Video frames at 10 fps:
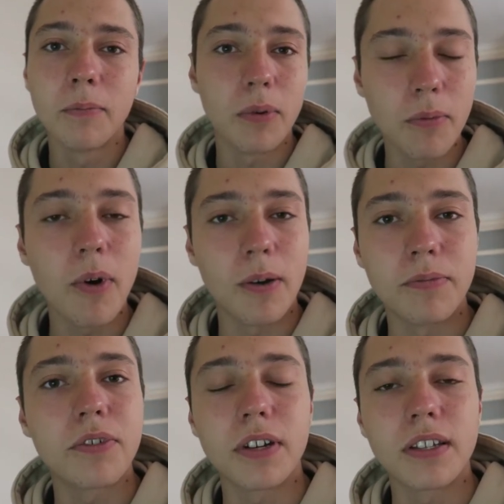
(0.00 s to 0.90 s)
But what
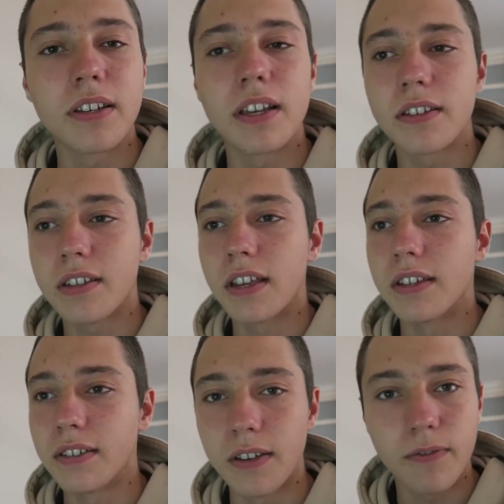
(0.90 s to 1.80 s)
I'm trying to say
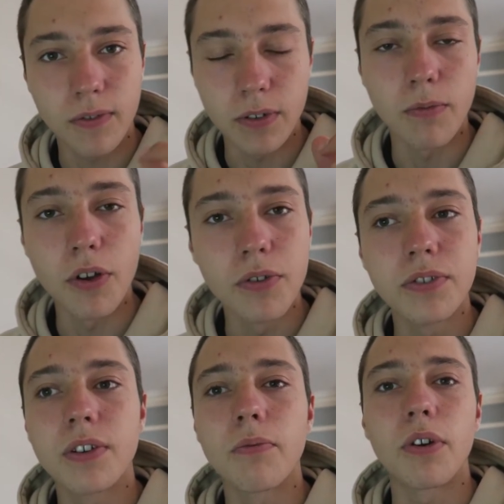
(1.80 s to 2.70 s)
is that for
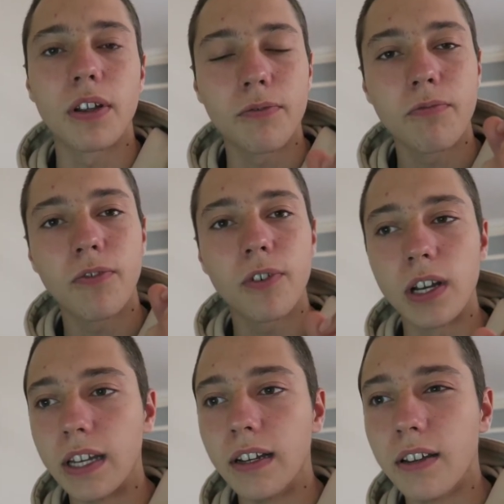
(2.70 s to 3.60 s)
those that want to
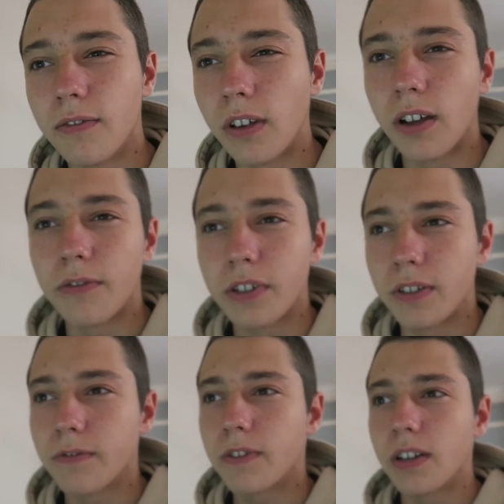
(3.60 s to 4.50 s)
fully live life to
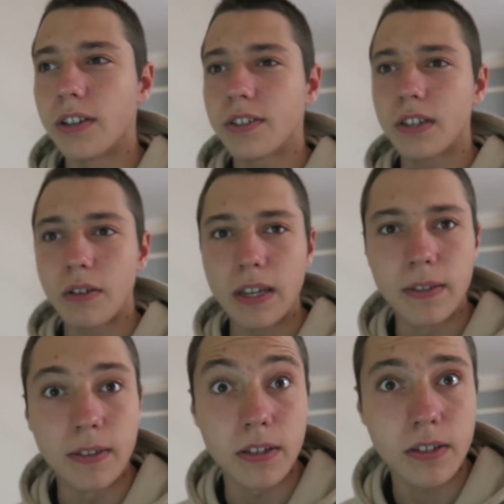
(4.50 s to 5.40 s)
the fullest
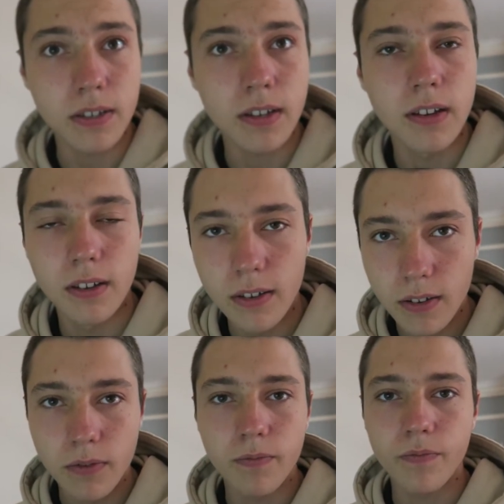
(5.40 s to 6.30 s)
in this
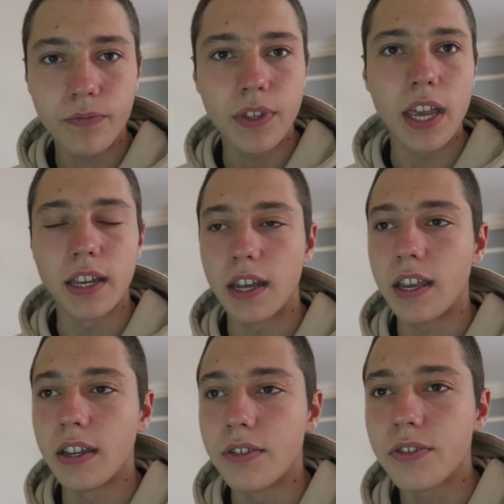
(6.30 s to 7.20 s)
day and
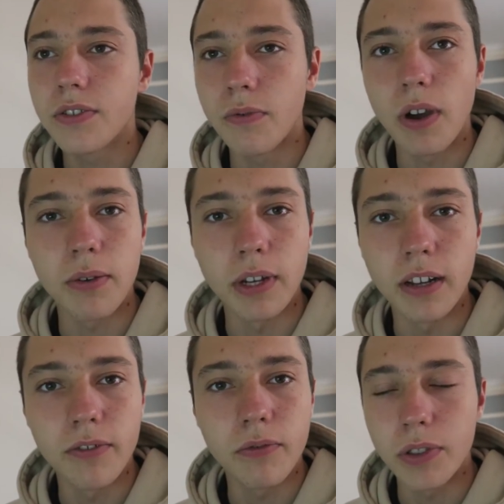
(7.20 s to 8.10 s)
age, the way we
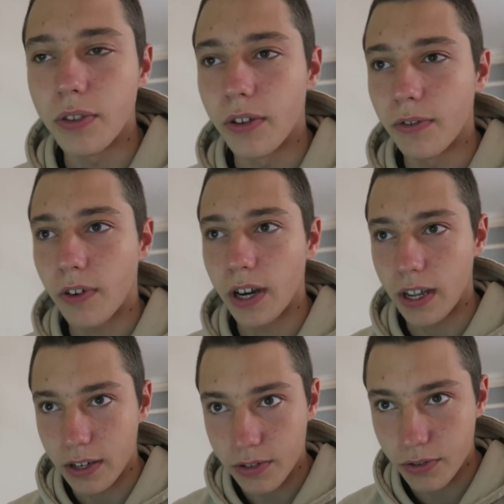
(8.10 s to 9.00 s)
live with the
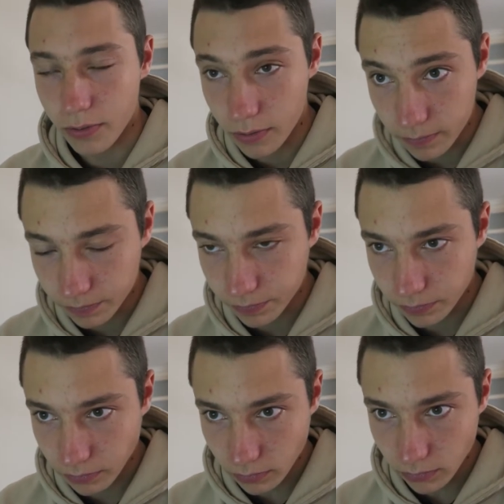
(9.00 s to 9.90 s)
financial
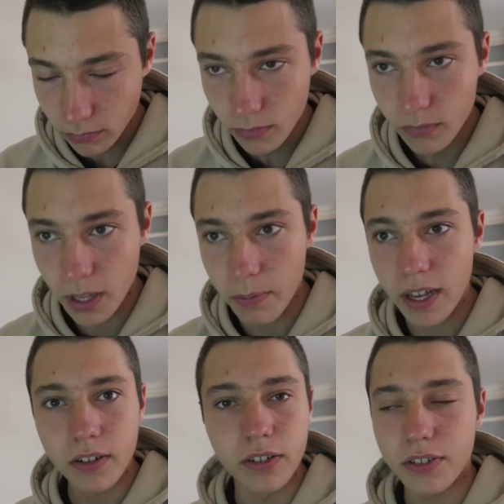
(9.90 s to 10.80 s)

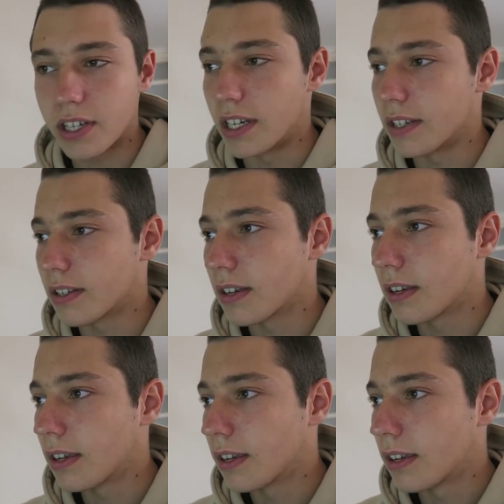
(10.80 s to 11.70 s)
dependencies,
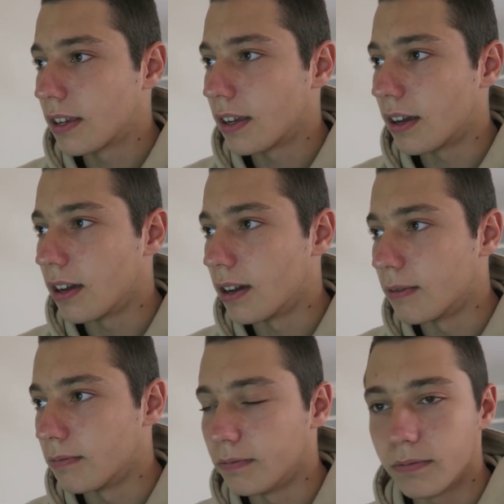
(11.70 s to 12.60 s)

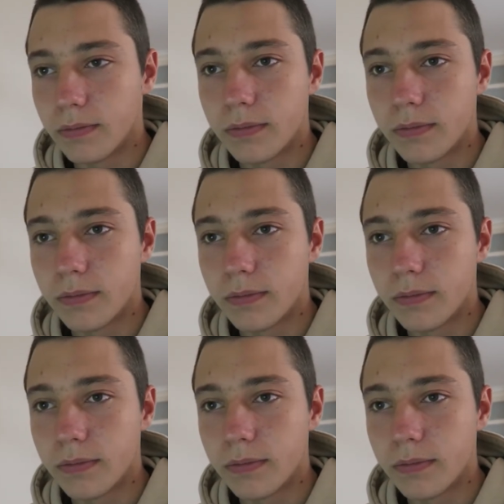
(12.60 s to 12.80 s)
then